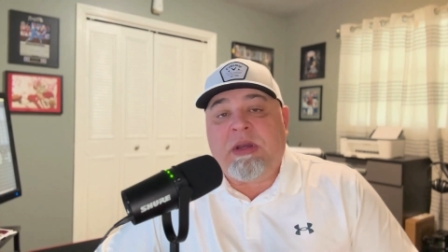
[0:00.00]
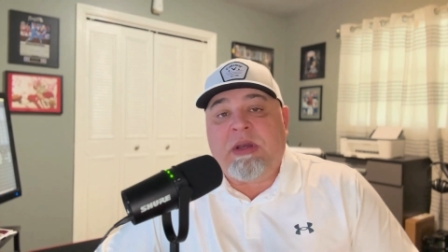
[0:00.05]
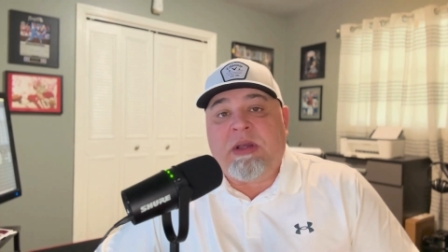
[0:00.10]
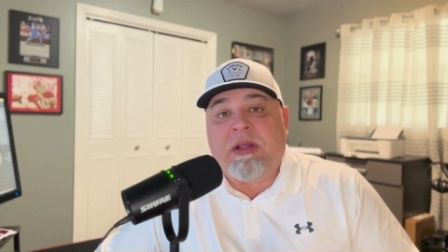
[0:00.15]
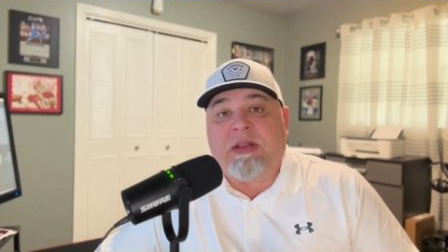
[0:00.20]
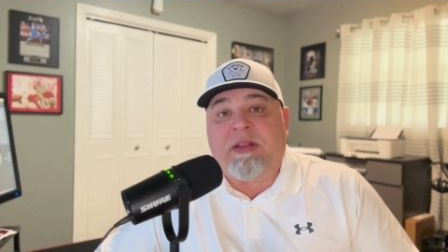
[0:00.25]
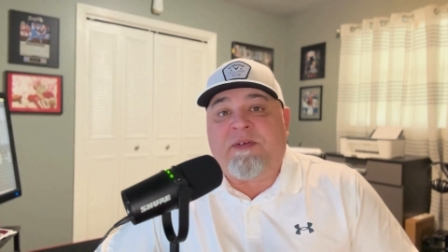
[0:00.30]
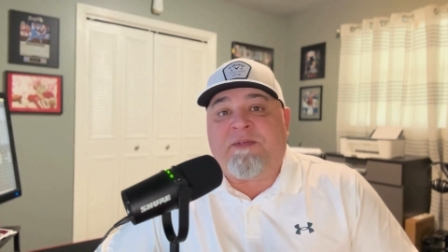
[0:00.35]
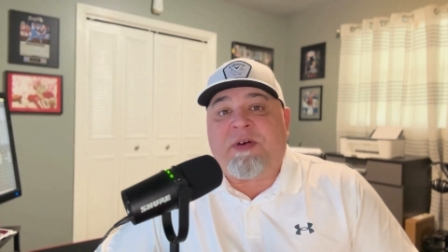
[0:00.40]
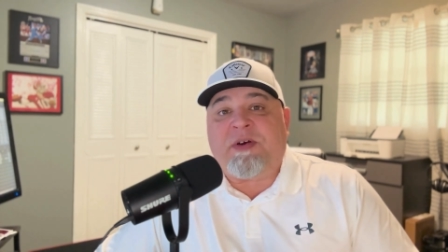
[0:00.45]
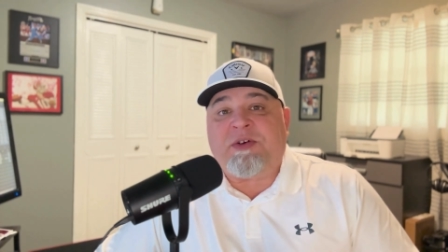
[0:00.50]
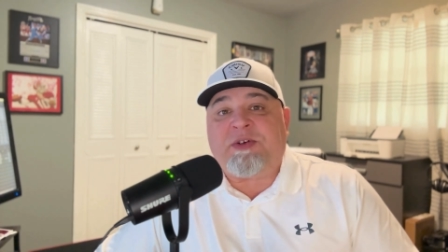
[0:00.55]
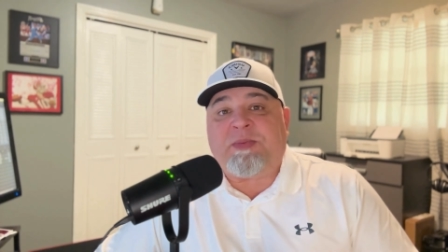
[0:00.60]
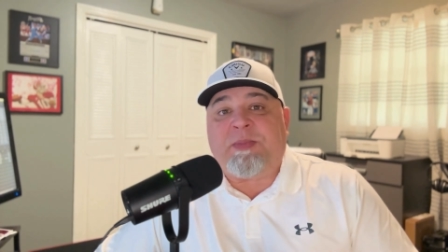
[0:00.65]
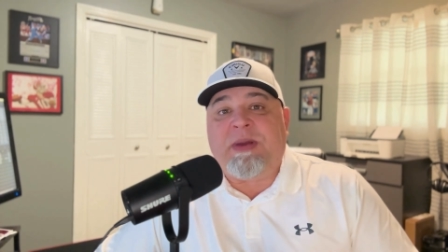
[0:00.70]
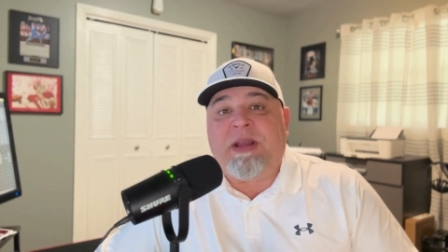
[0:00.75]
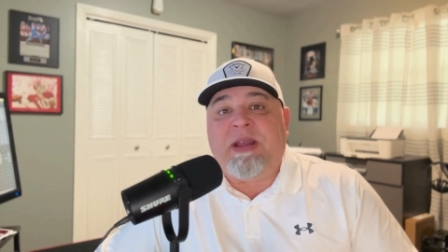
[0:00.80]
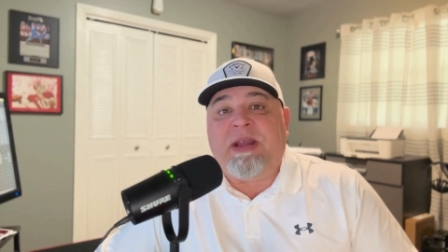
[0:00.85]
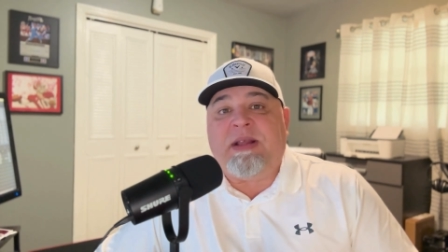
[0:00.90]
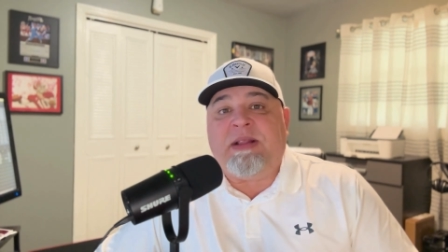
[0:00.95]
The first
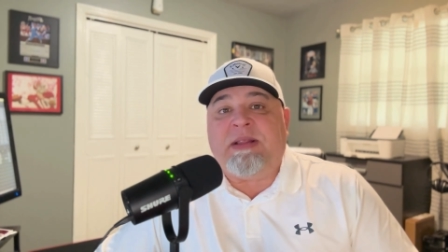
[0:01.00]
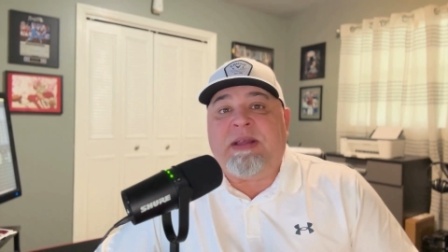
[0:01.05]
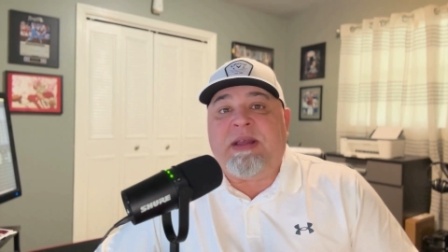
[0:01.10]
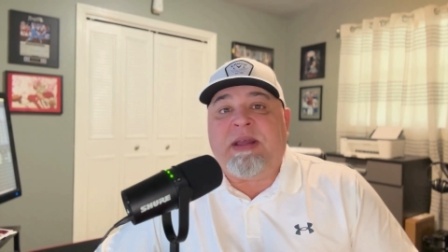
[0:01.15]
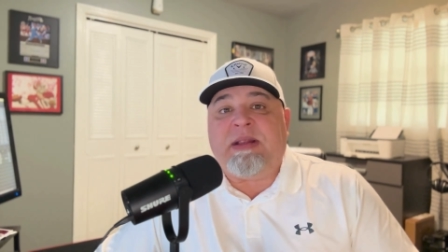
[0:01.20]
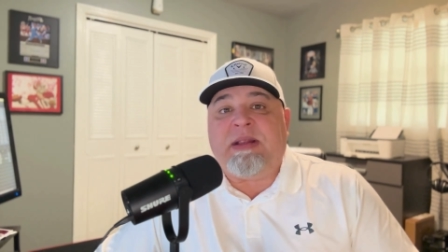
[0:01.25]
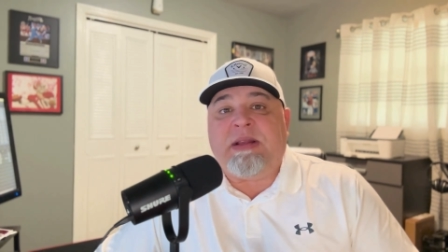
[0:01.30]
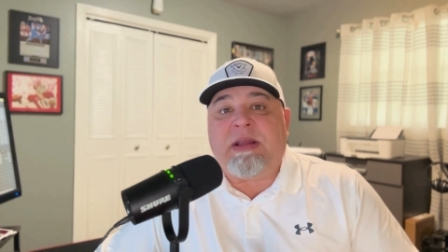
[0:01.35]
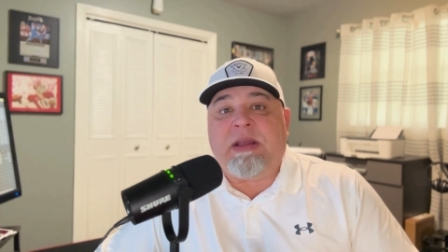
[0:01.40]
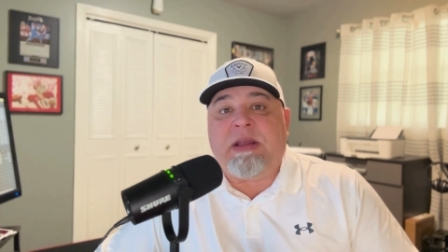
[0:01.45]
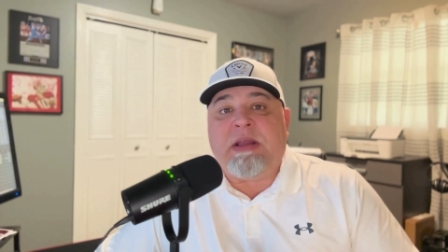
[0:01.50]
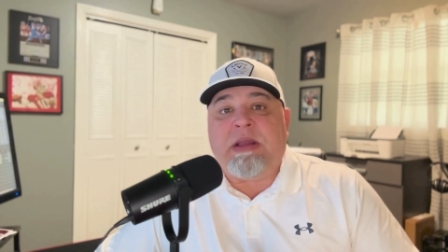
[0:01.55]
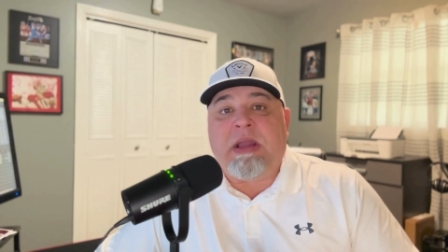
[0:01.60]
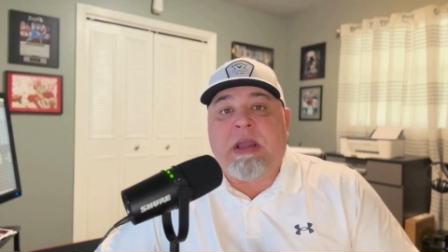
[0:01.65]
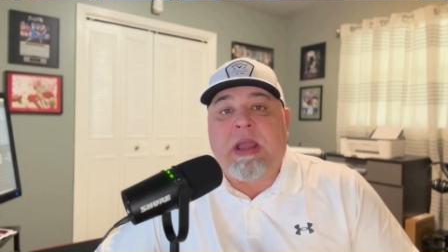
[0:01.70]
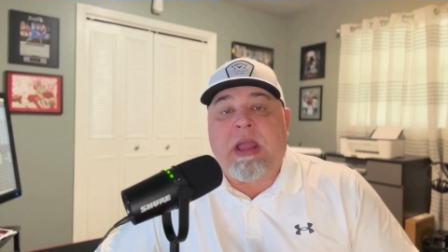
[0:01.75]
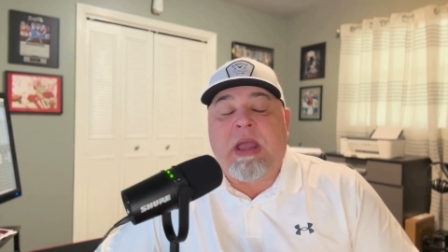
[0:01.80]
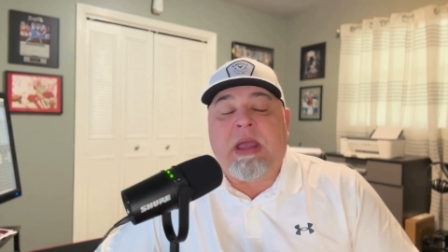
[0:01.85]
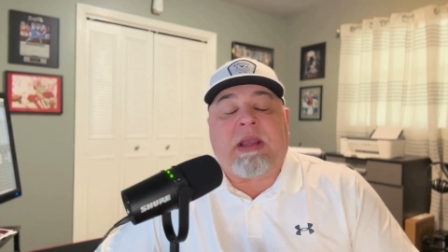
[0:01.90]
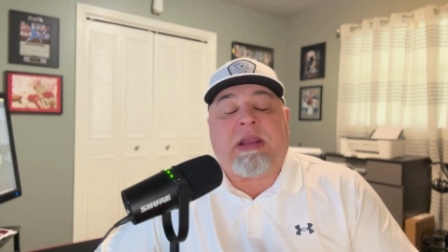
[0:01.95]
being that
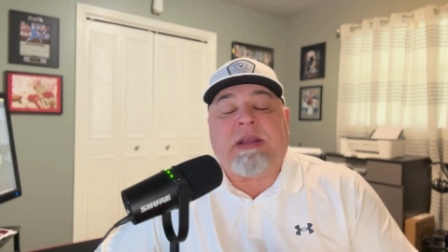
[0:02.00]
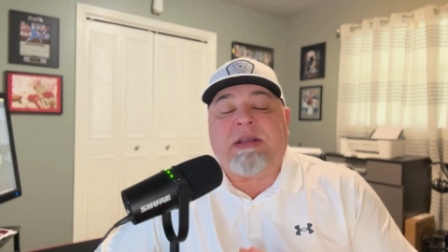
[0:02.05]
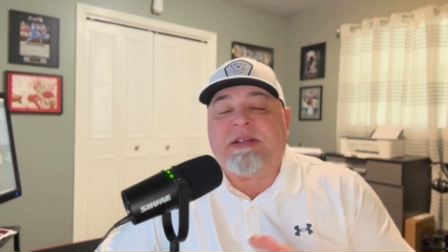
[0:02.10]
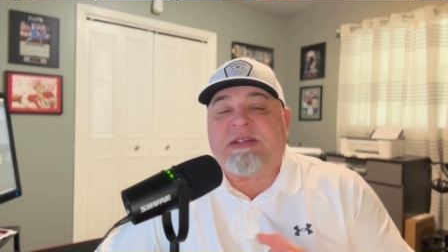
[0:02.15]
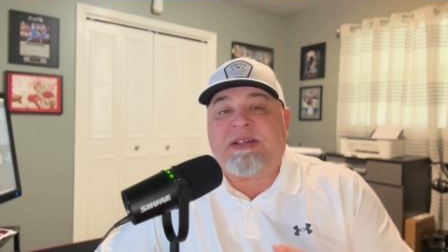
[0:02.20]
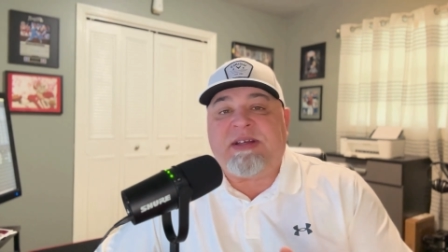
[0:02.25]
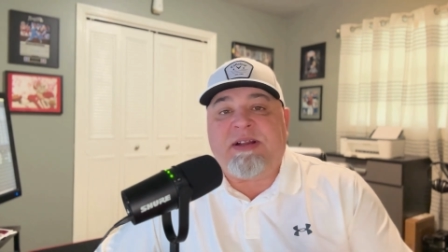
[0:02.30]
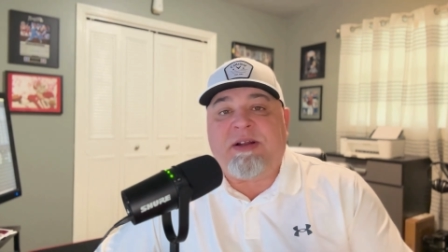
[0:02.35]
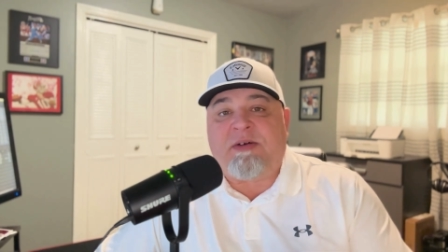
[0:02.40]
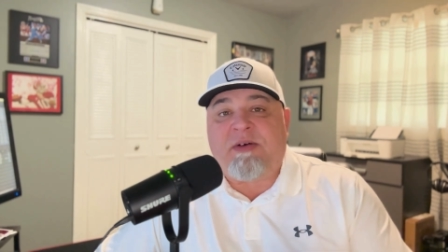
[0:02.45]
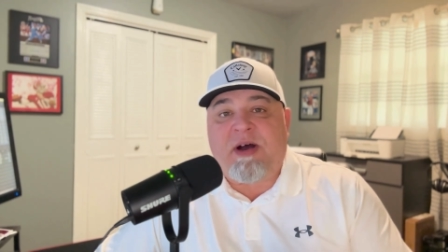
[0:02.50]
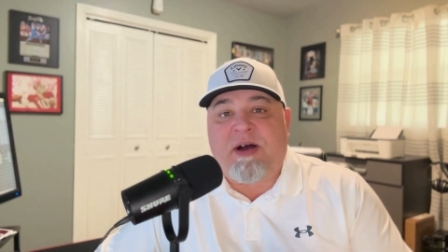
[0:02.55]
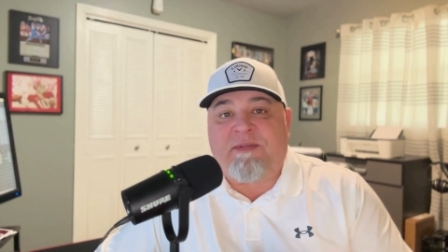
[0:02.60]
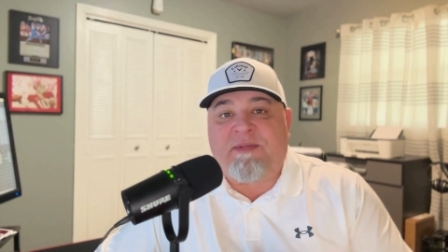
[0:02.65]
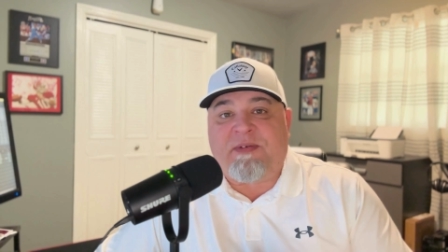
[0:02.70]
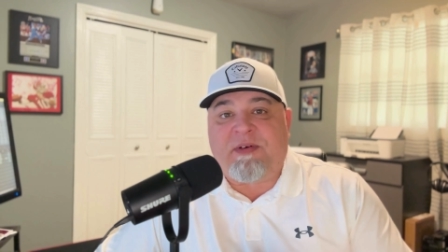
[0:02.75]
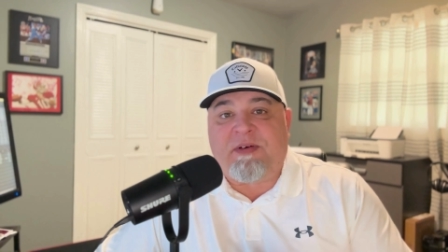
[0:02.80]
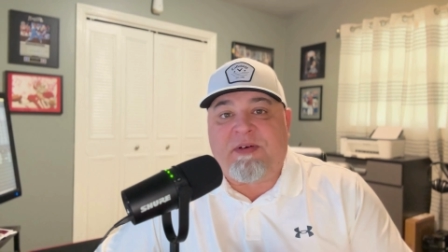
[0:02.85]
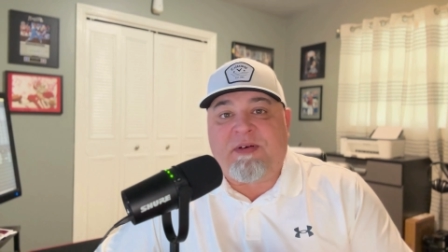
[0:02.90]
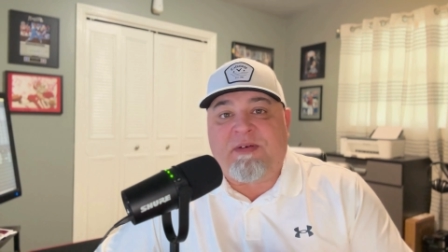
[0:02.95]
a casino
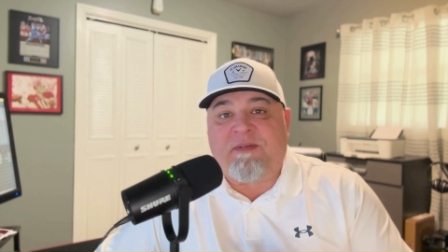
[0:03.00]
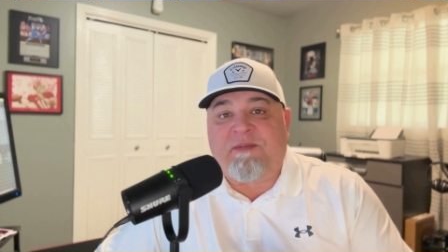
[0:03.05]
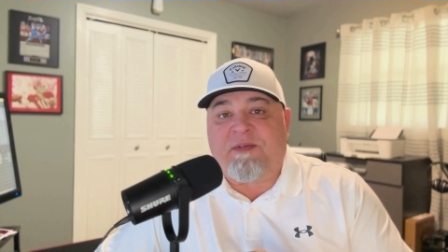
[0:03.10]
offer